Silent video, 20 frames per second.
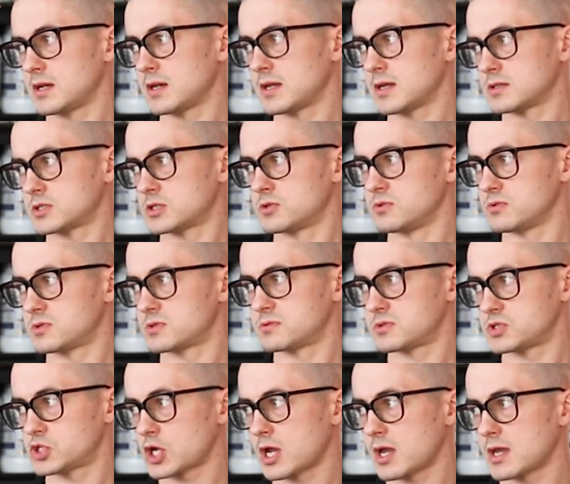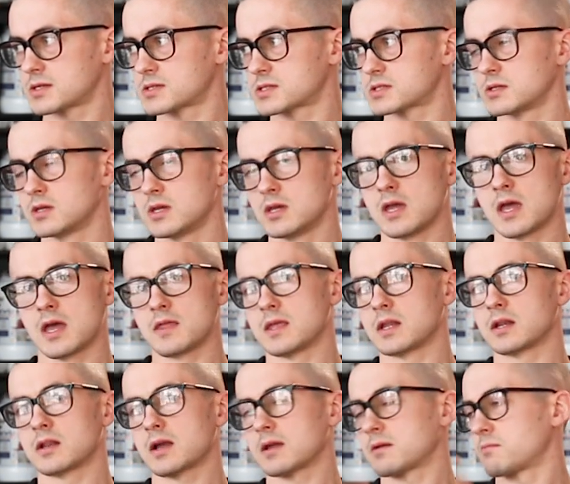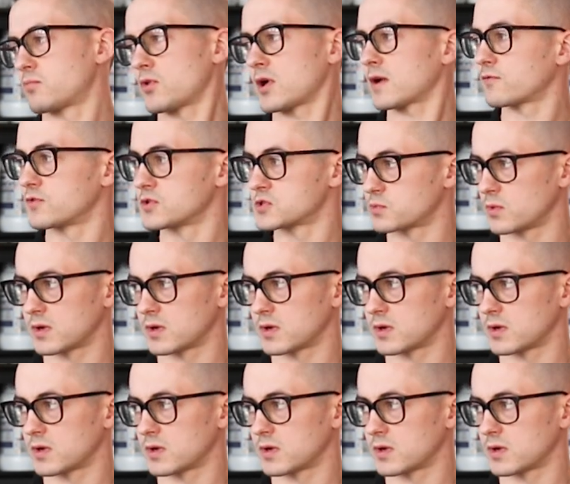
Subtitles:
in it, 2 shakes, and then like breakfast,